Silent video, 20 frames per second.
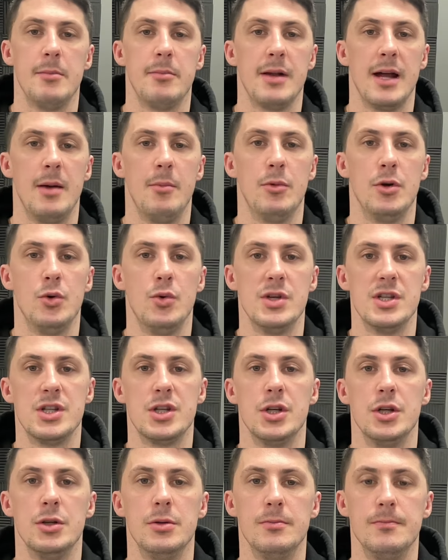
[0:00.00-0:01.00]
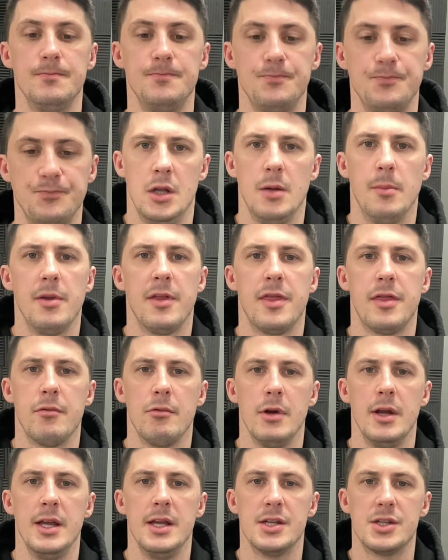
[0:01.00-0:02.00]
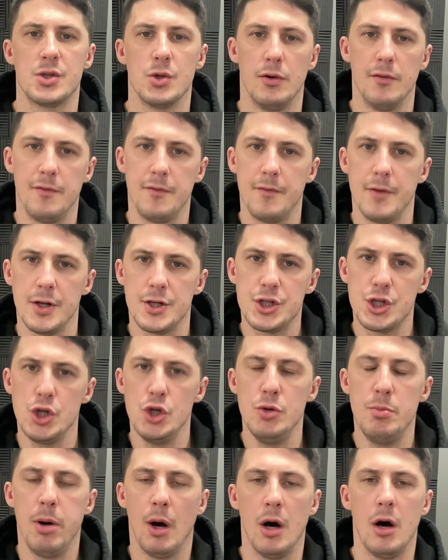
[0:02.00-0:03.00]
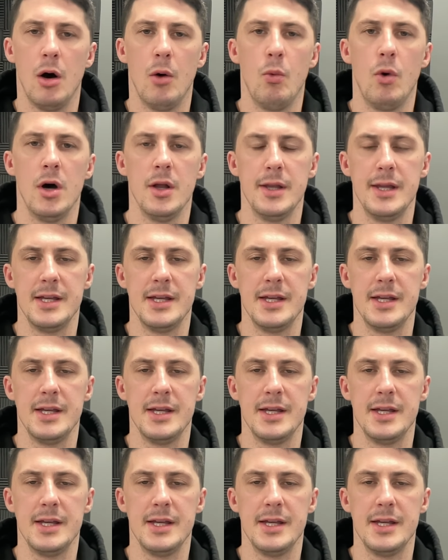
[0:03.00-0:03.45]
plan will always do. Number 3 is sort of a 2-part one.